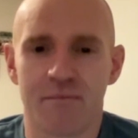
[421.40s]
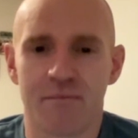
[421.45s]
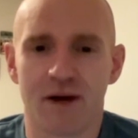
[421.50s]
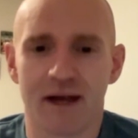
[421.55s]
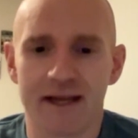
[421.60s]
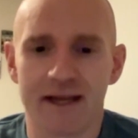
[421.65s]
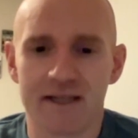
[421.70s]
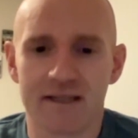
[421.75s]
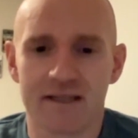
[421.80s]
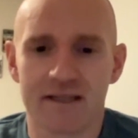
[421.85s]

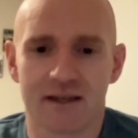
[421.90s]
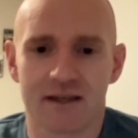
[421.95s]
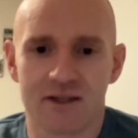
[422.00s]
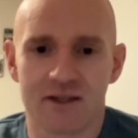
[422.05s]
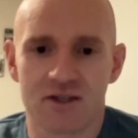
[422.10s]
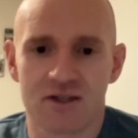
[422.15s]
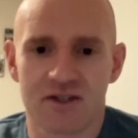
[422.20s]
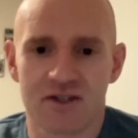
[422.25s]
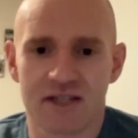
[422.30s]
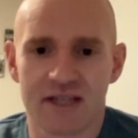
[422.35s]
place, and they
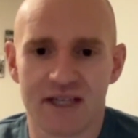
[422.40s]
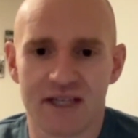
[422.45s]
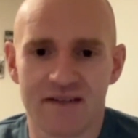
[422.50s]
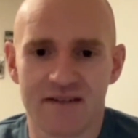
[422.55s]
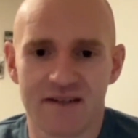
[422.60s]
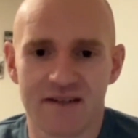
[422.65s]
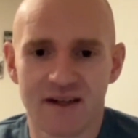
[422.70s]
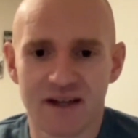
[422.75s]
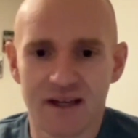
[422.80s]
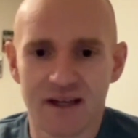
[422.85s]
just need
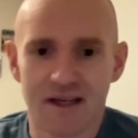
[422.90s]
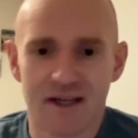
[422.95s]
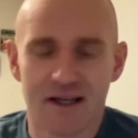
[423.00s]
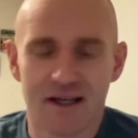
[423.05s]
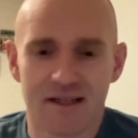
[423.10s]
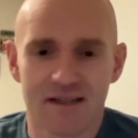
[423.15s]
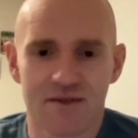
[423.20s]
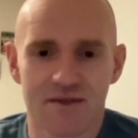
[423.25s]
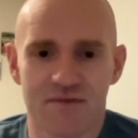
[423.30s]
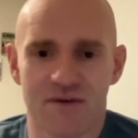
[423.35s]

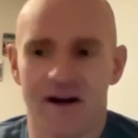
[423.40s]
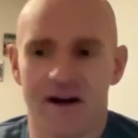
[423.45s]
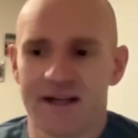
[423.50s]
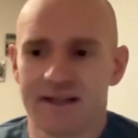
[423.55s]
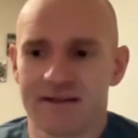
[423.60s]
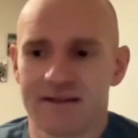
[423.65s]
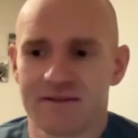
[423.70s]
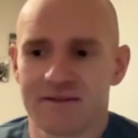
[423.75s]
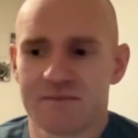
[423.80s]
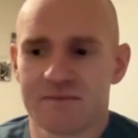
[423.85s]
to
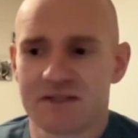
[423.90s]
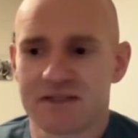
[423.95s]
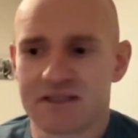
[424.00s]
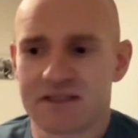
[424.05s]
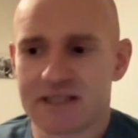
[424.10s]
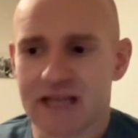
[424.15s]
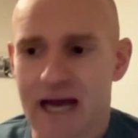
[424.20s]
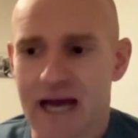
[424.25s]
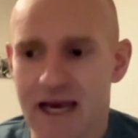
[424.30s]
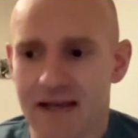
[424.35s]
find
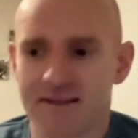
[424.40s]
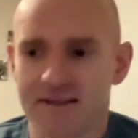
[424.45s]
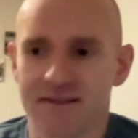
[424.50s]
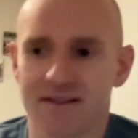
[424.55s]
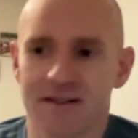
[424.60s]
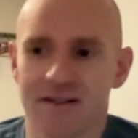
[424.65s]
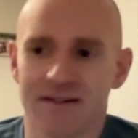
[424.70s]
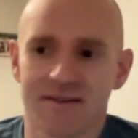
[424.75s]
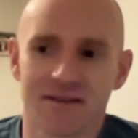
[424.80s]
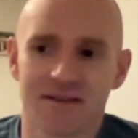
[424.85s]
talent
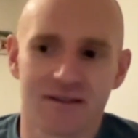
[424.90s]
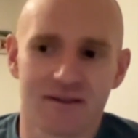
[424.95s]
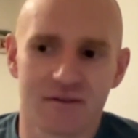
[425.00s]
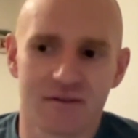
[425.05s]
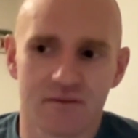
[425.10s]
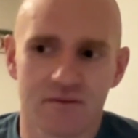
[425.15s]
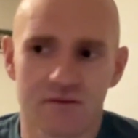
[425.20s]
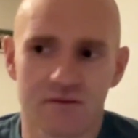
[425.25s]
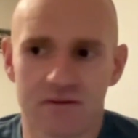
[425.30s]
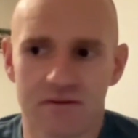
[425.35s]
and
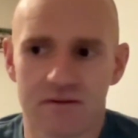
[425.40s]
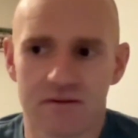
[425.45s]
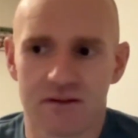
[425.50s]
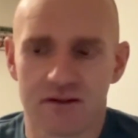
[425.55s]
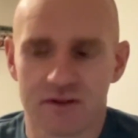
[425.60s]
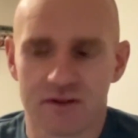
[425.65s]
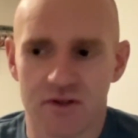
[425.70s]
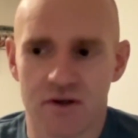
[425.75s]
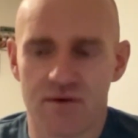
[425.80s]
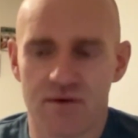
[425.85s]

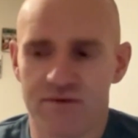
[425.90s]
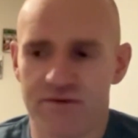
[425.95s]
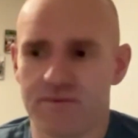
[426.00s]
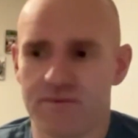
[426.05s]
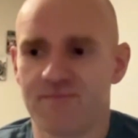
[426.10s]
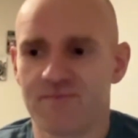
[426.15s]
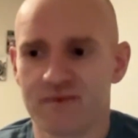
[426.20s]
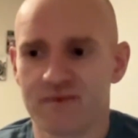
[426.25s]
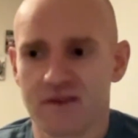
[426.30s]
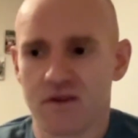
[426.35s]
sort of
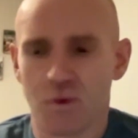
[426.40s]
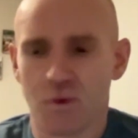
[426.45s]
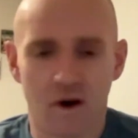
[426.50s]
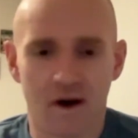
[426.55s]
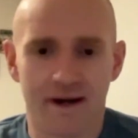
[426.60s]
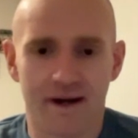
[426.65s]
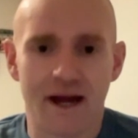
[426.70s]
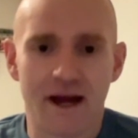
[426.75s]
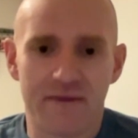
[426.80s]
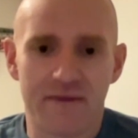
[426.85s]
the
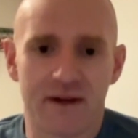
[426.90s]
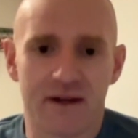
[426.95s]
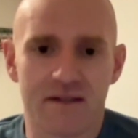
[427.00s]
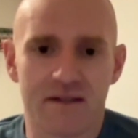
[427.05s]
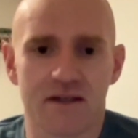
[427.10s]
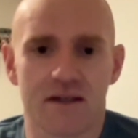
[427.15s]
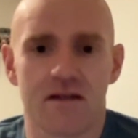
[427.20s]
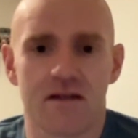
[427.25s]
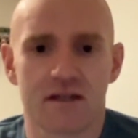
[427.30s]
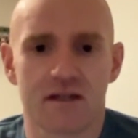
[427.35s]
work ethic
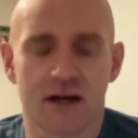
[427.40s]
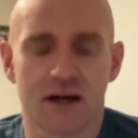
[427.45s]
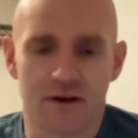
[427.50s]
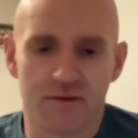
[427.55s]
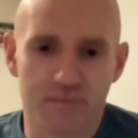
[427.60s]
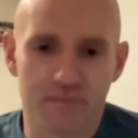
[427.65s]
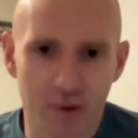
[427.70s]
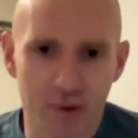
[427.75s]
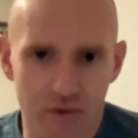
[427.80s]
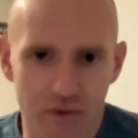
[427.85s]
to kind
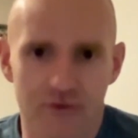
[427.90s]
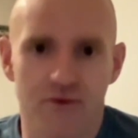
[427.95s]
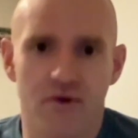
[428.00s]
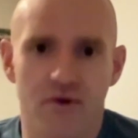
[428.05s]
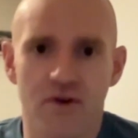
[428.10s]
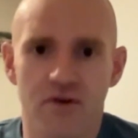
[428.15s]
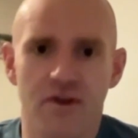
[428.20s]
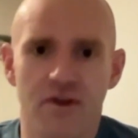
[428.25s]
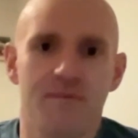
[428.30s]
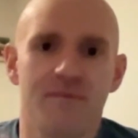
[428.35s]
of put
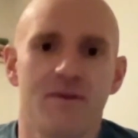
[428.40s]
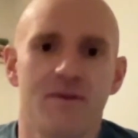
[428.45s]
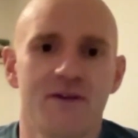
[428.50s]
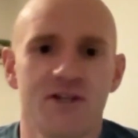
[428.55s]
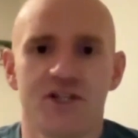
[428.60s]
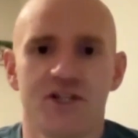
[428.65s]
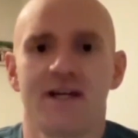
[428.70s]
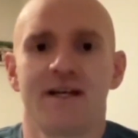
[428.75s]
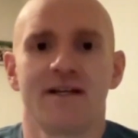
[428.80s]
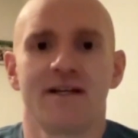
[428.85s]
through the
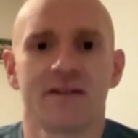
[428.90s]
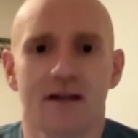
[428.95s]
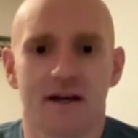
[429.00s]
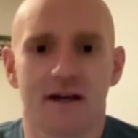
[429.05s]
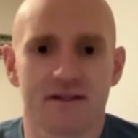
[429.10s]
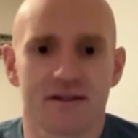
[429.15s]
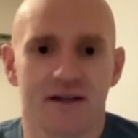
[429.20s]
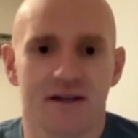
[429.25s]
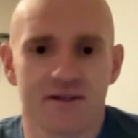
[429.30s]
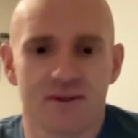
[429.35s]
machine,
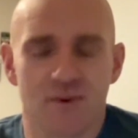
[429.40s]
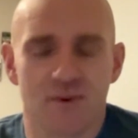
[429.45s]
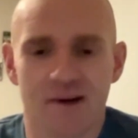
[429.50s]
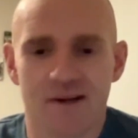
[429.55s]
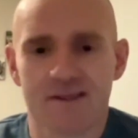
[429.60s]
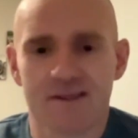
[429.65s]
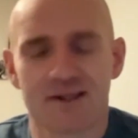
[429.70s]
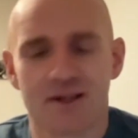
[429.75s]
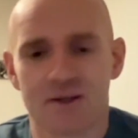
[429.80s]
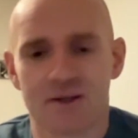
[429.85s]
as it
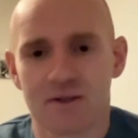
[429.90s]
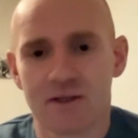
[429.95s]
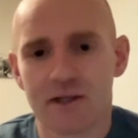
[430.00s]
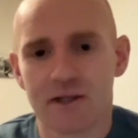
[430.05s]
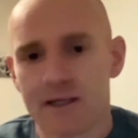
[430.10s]
were. So,